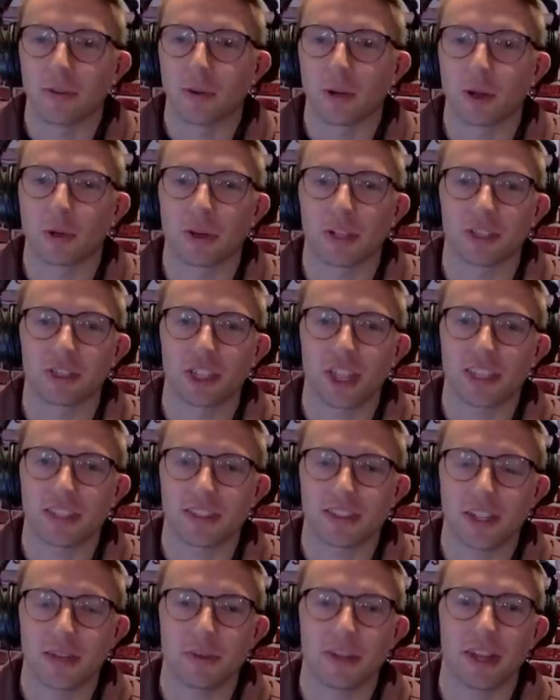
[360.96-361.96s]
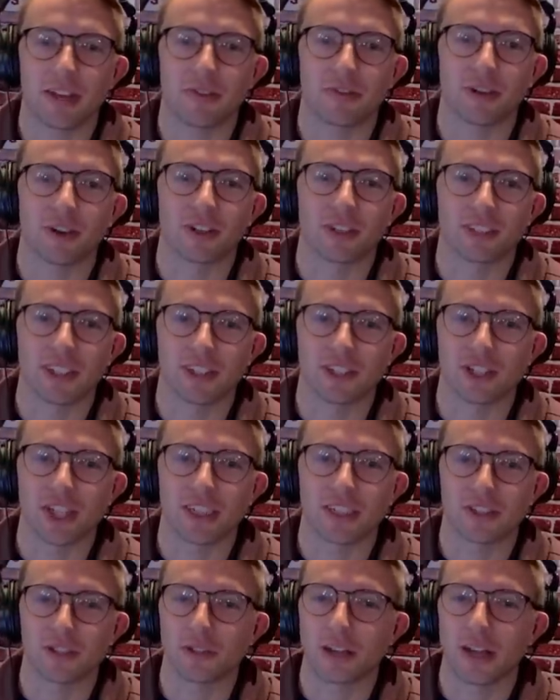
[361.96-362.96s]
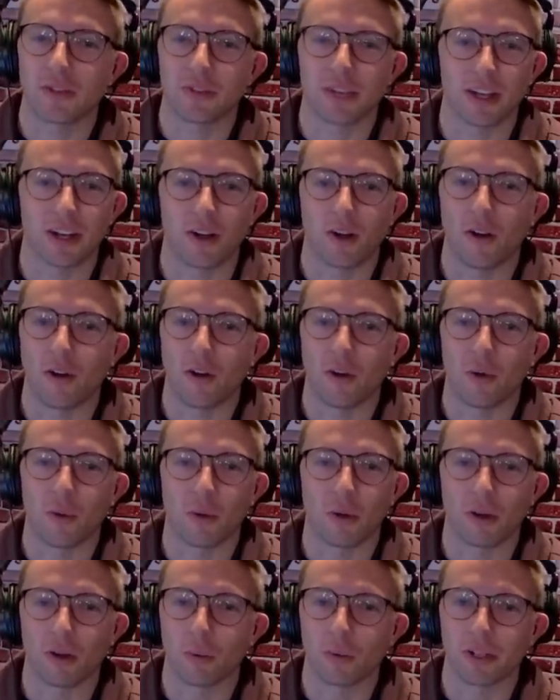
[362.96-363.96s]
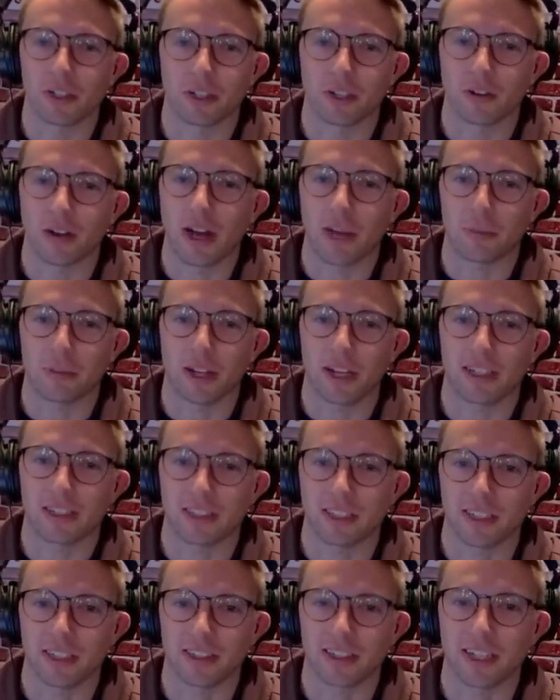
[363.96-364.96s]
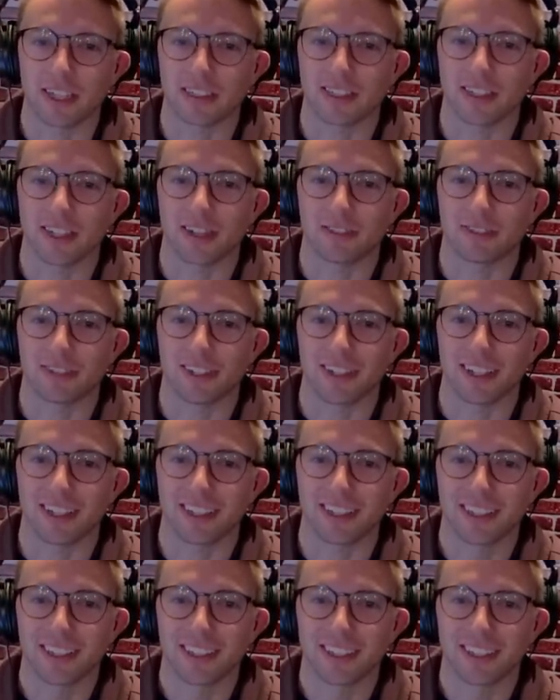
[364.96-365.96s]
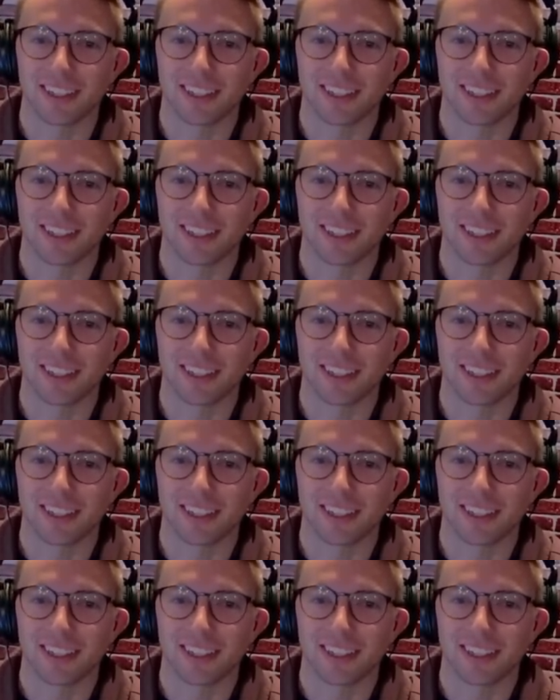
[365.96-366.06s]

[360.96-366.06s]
me real quick. Jason sent me that first, and Jason, you got me in a whole whirlwind of crap last night. Thanks a lot for that.